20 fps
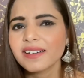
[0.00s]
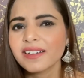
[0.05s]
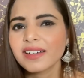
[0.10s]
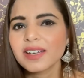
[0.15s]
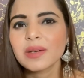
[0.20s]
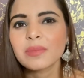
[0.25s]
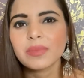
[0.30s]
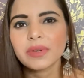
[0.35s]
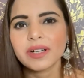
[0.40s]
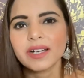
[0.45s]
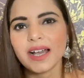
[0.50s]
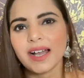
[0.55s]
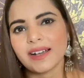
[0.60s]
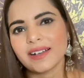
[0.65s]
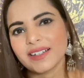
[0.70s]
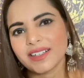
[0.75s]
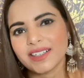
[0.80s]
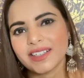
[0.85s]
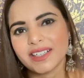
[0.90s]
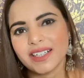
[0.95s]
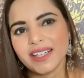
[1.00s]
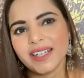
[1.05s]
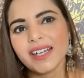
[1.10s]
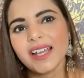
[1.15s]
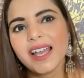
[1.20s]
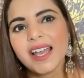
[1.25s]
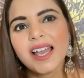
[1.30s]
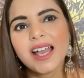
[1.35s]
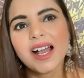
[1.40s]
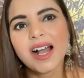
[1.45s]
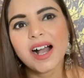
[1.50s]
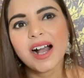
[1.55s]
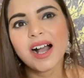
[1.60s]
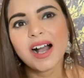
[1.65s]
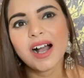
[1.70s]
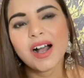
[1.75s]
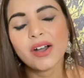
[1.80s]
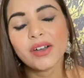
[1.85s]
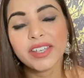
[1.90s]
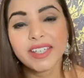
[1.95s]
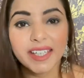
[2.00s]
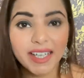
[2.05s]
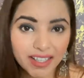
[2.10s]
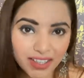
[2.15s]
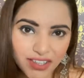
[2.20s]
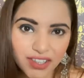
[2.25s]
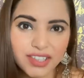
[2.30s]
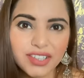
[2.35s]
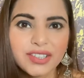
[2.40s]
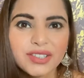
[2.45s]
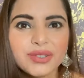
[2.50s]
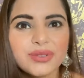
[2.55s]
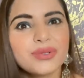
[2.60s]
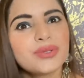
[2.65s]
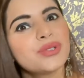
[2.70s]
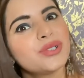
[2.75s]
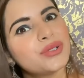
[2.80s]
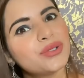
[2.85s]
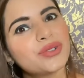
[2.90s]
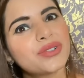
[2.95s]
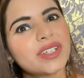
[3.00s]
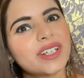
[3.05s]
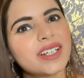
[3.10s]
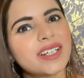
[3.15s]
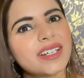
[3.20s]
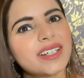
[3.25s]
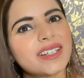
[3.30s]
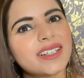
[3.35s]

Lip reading: deeper darker shade, yet too neutral.